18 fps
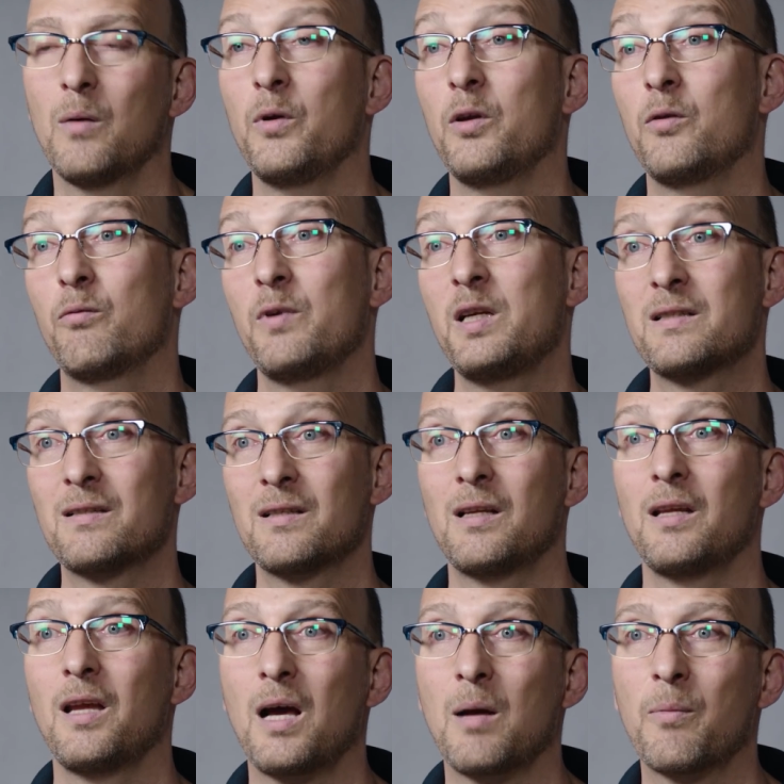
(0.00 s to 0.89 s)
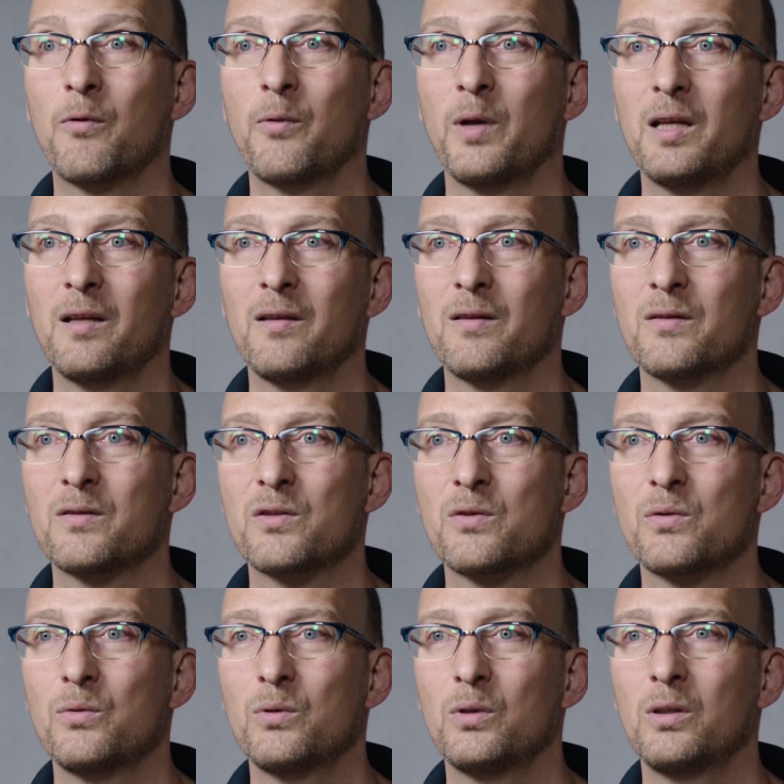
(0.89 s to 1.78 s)
We recently upgraded this
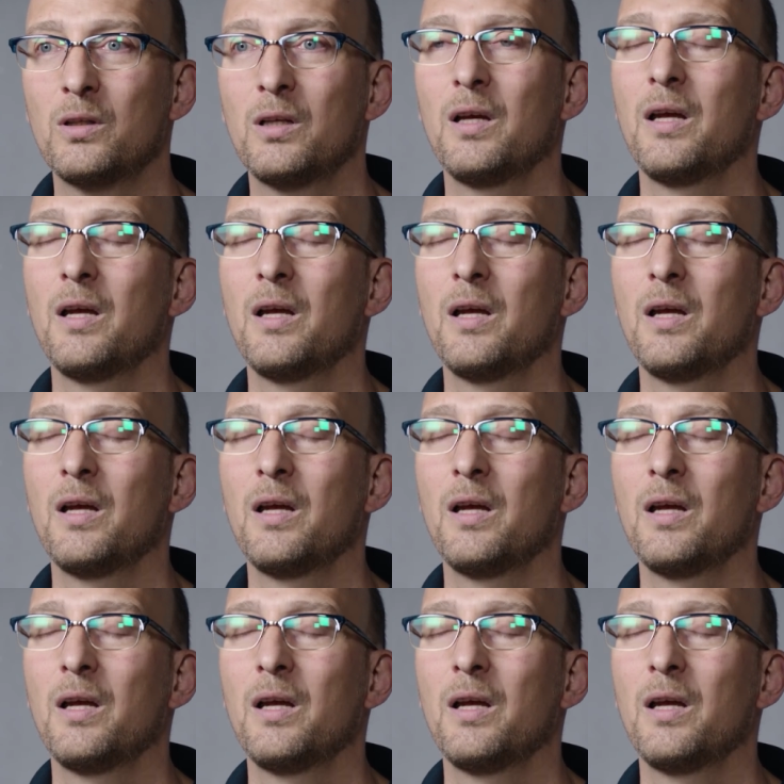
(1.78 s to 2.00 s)
tool.